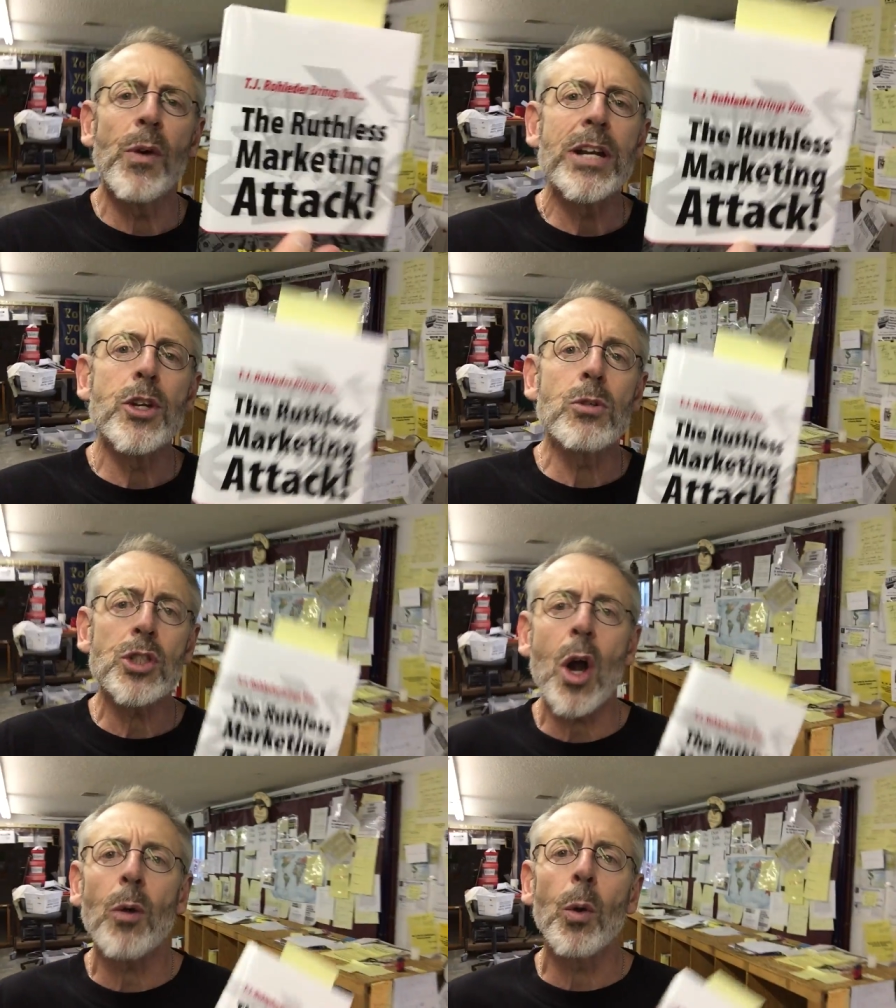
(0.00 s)
we do
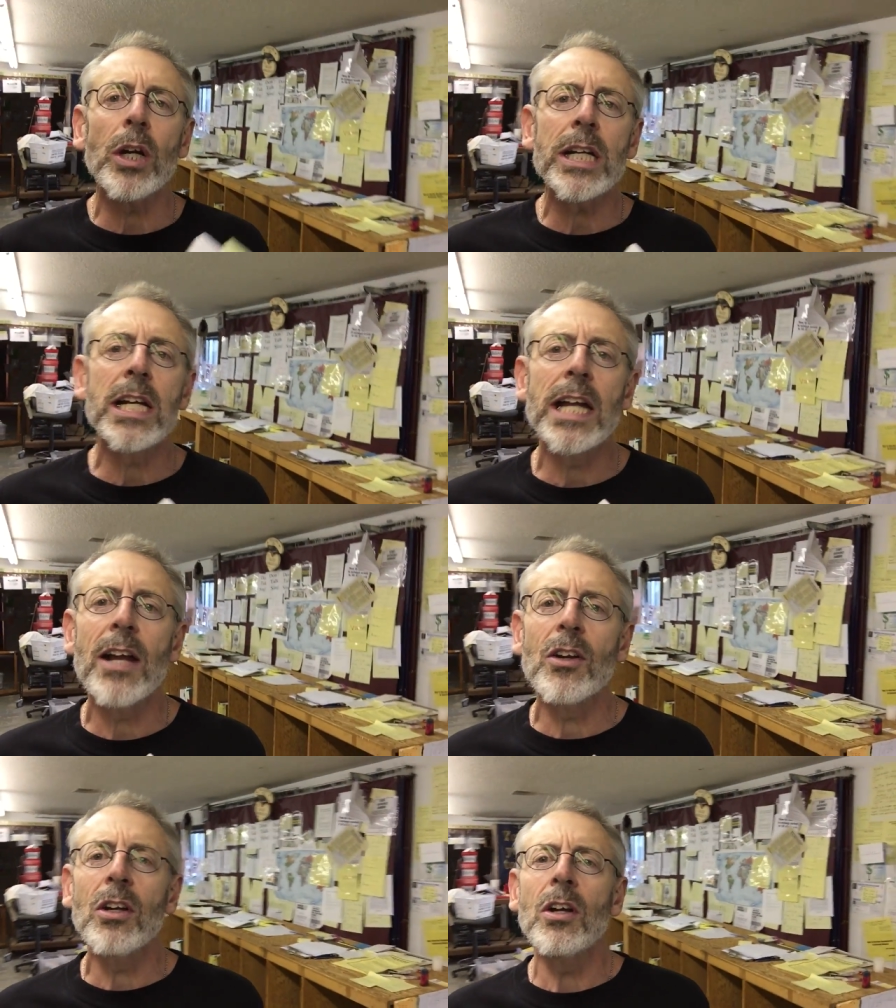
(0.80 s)
start working
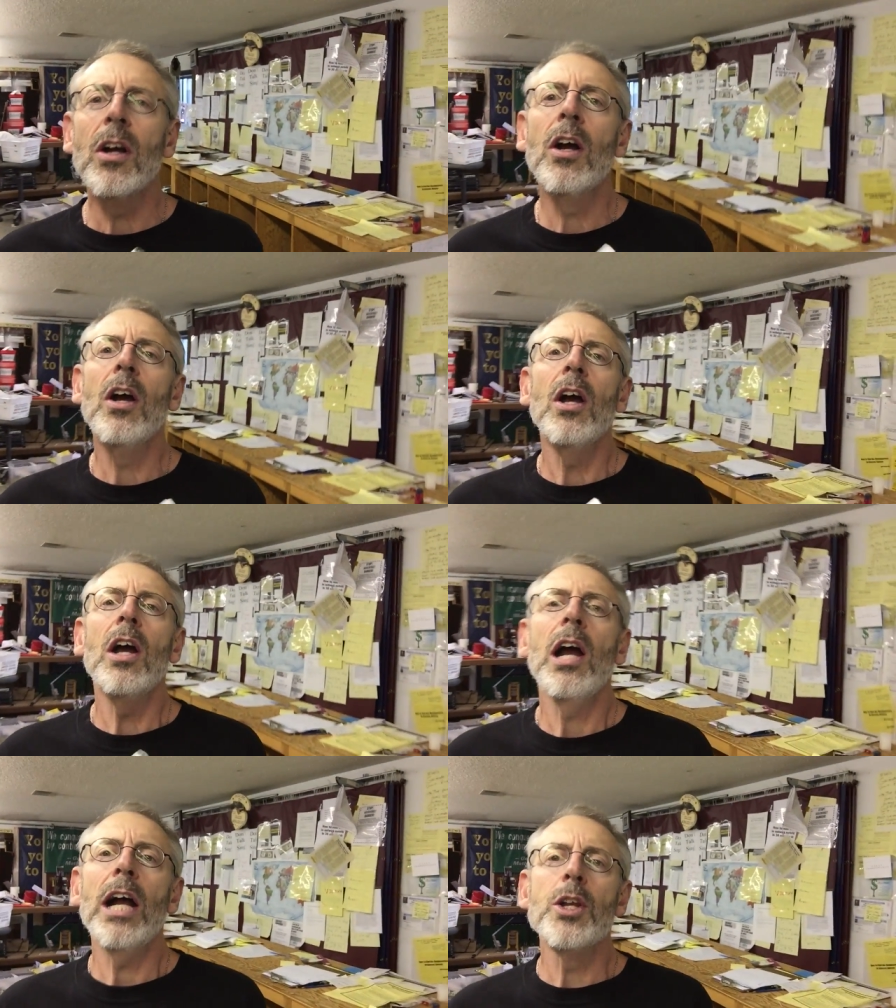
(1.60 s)
together
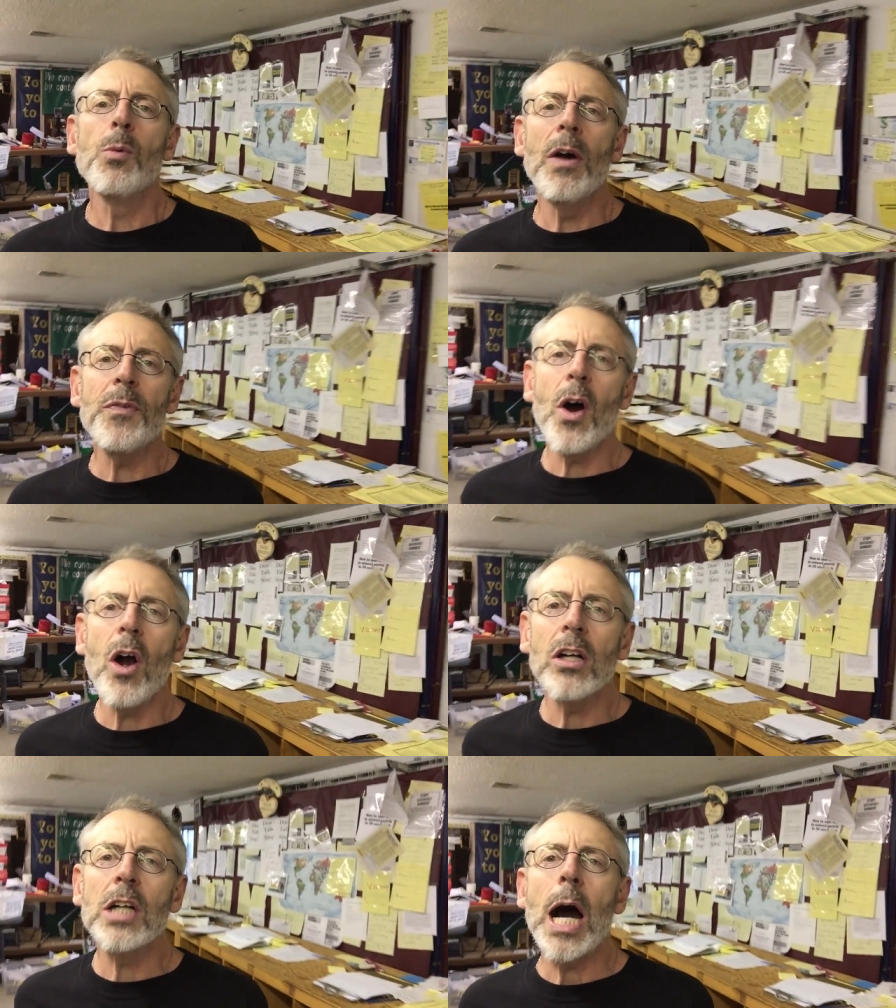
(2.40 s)
and you want the
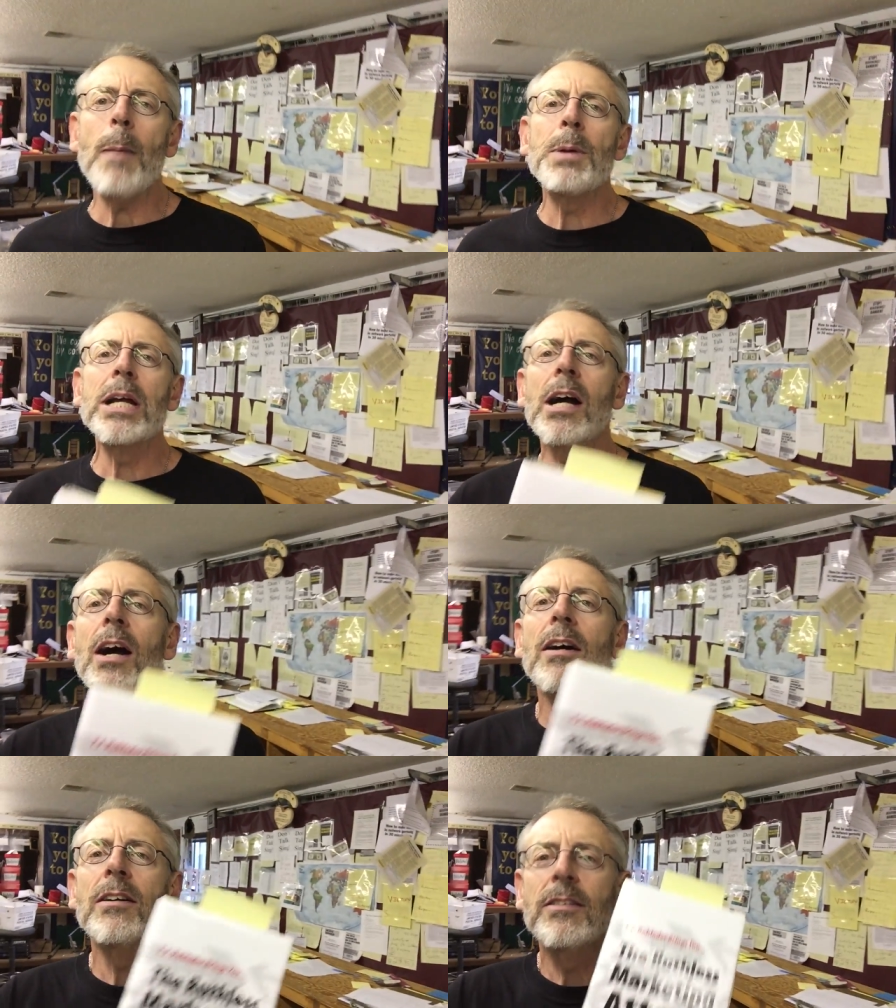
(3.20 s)
hard copy,
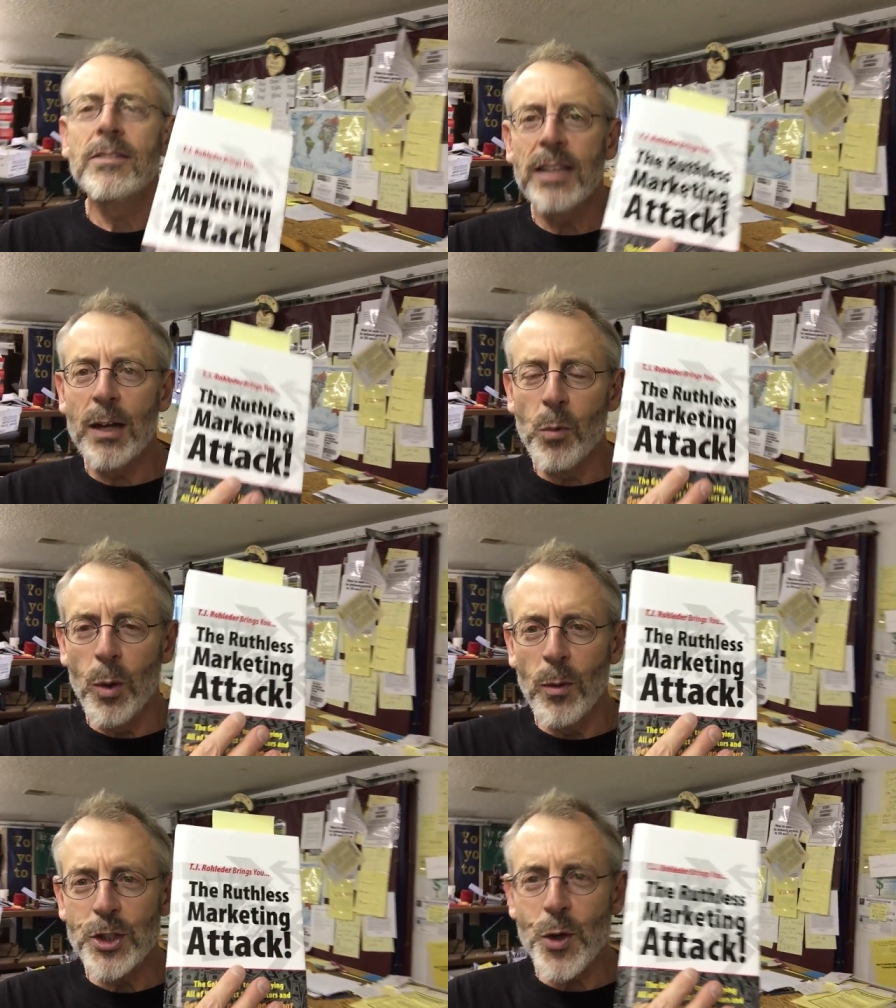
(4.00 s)
and
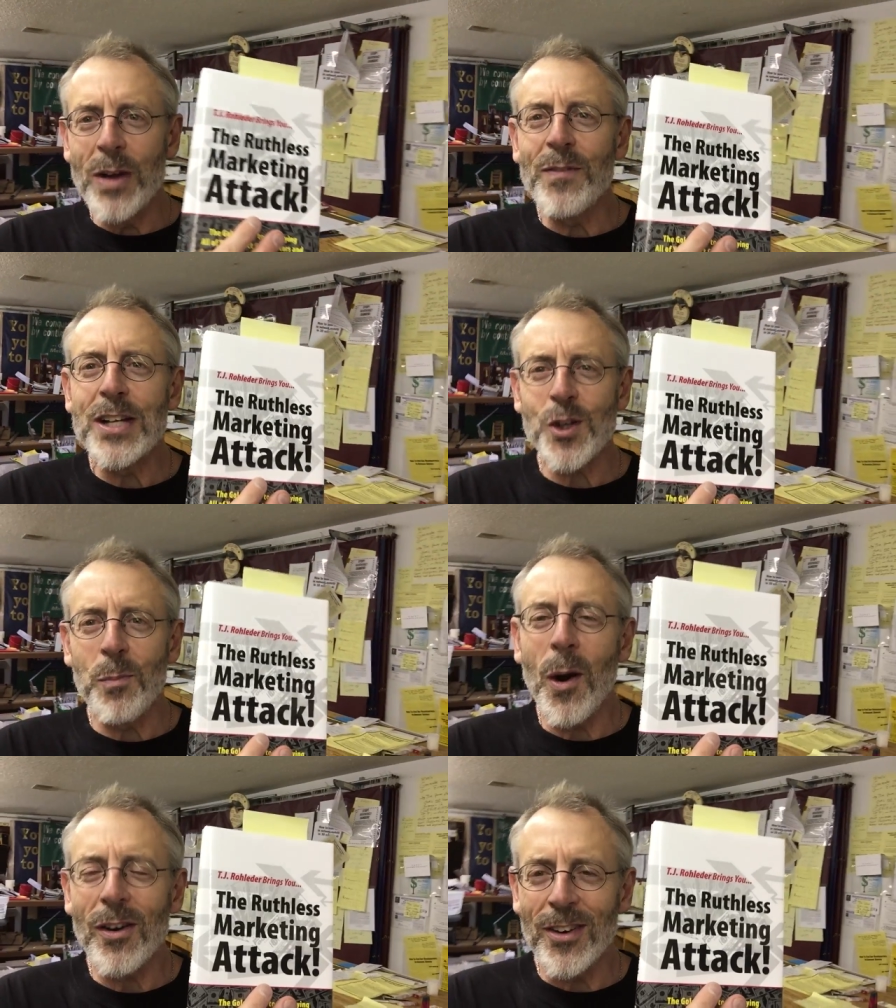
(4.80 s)
we're joint venture
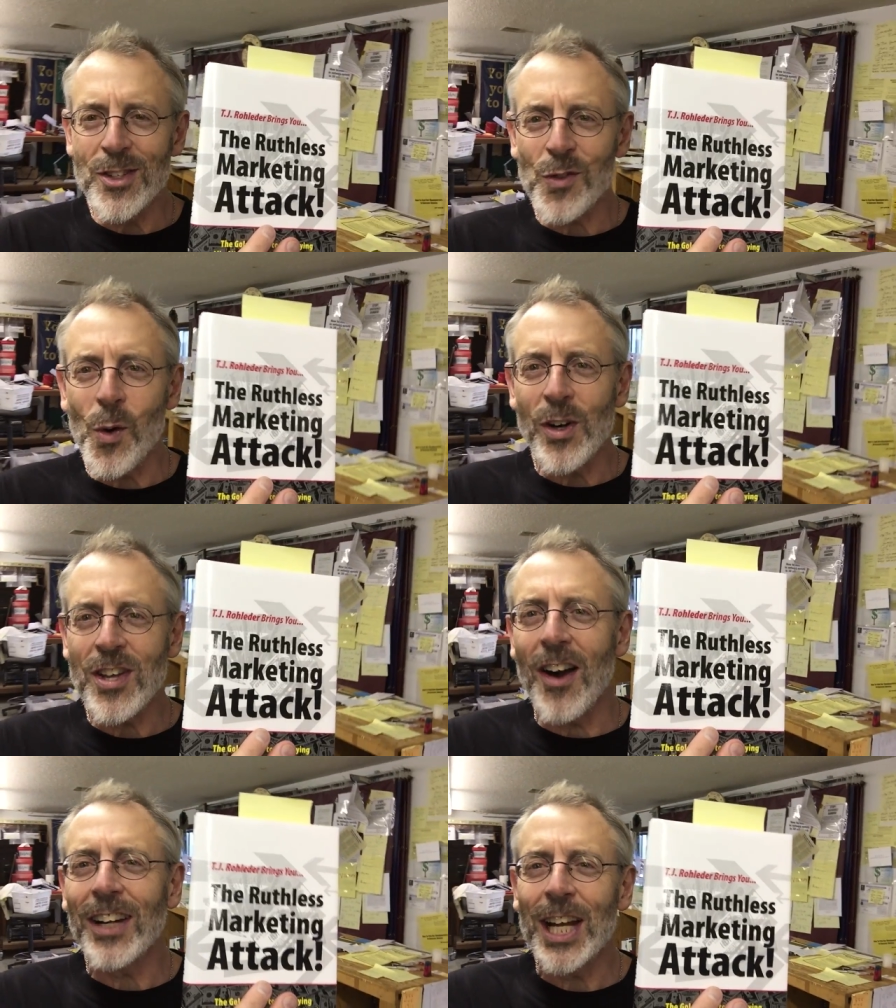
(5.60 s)
partners, of
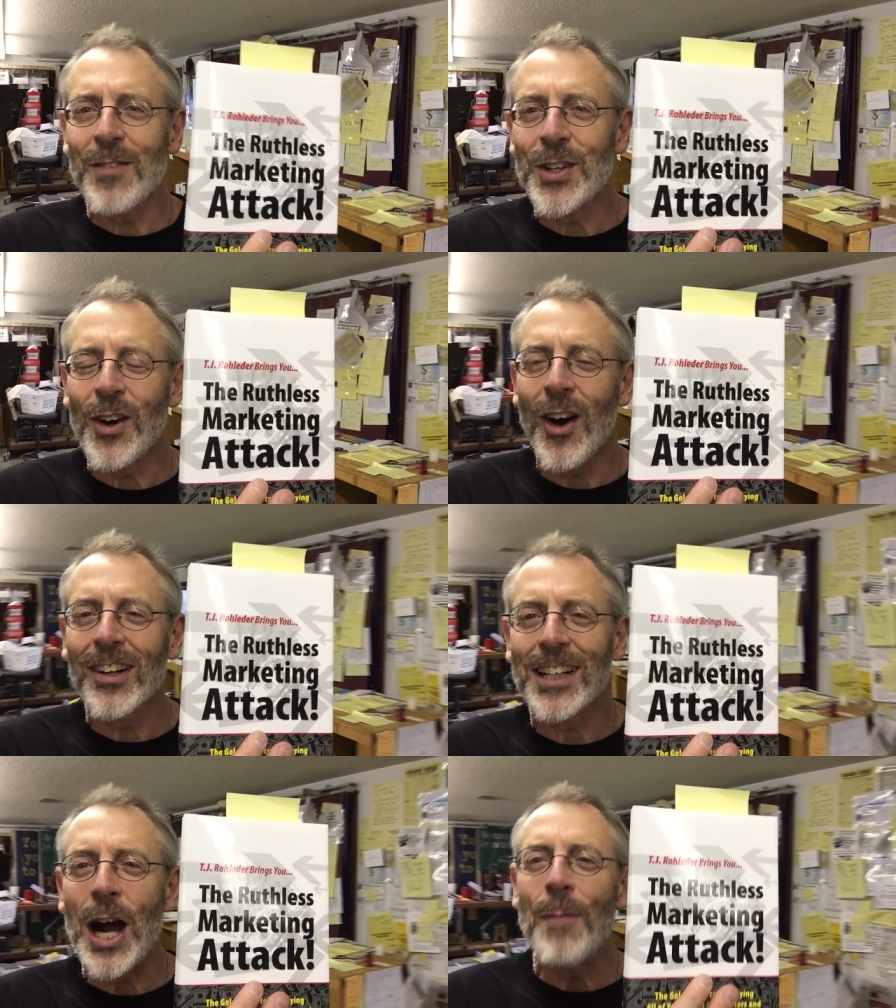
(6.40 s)
course, I'll give you the
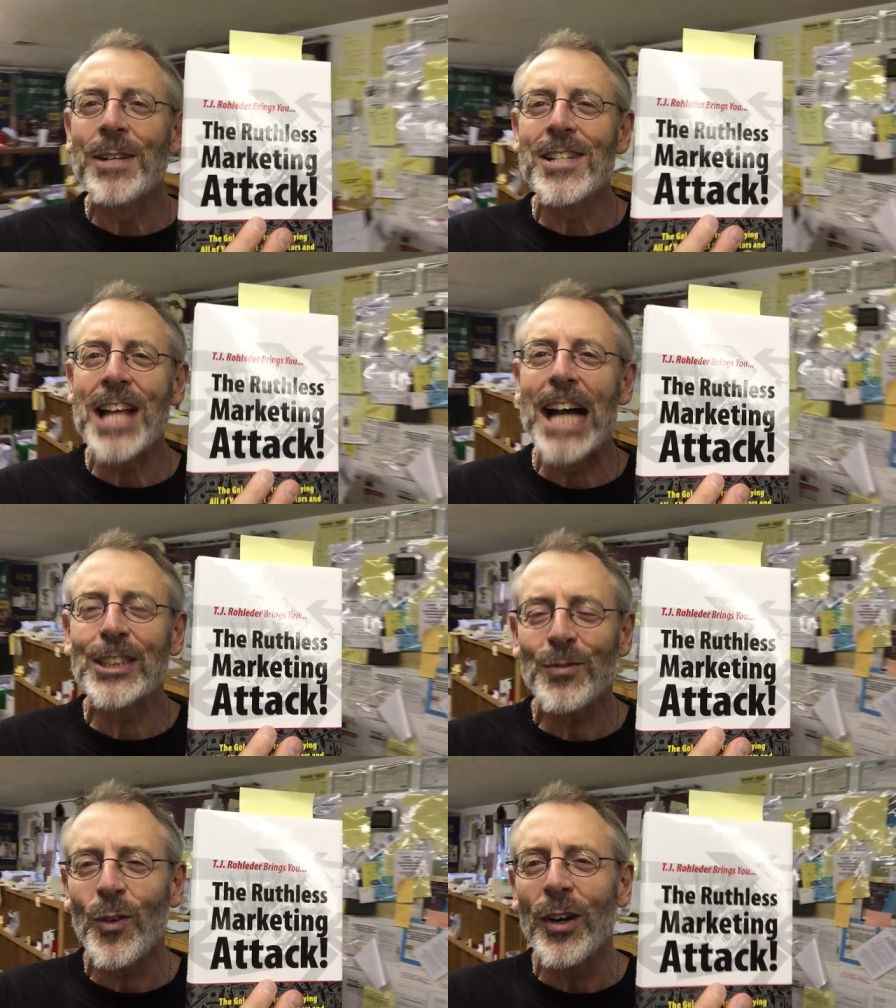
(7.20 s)
hard copy. Just
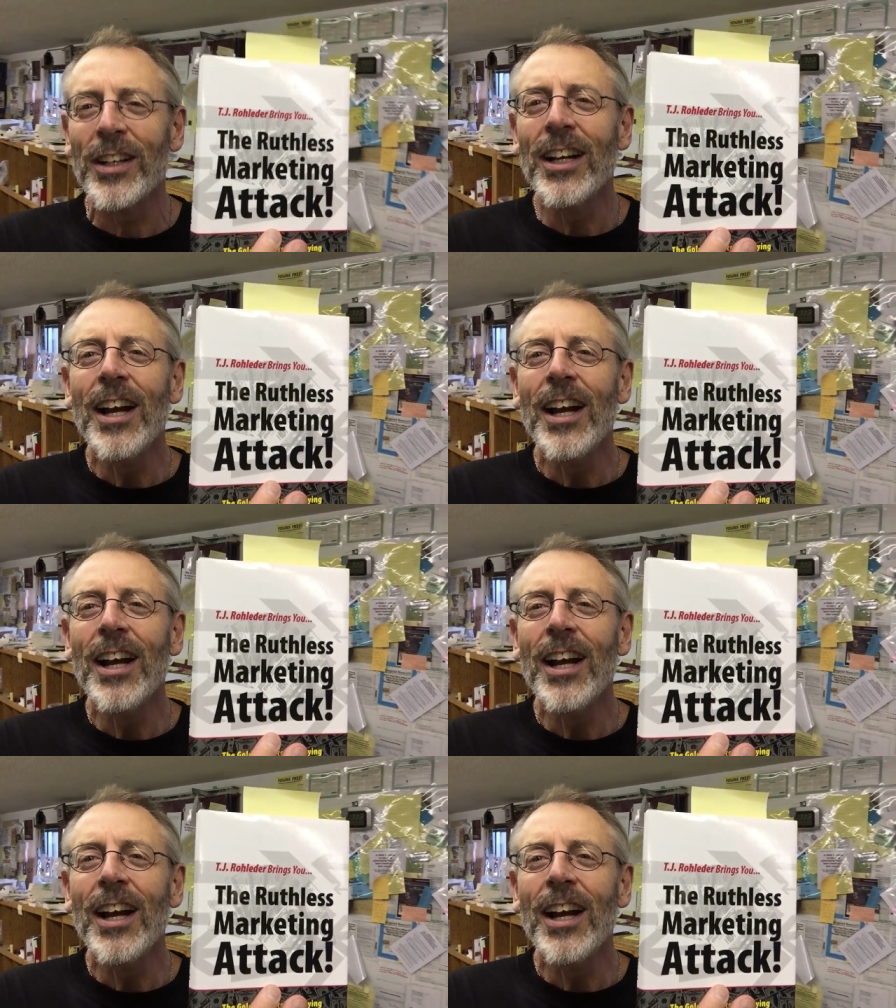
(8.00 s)
ask for it.